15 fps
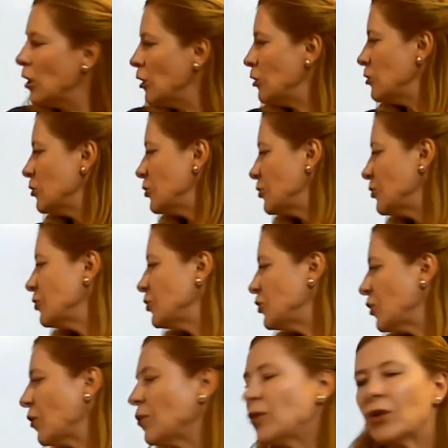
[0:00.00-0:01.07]
you should
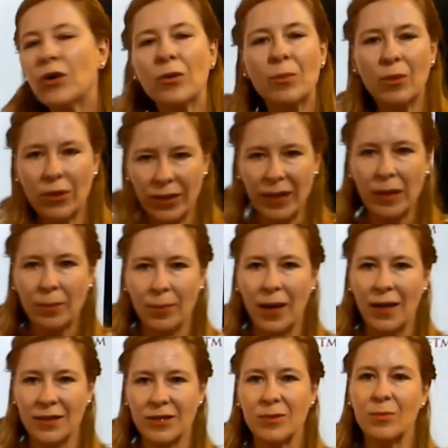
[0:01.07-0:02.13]
show your boarding pass.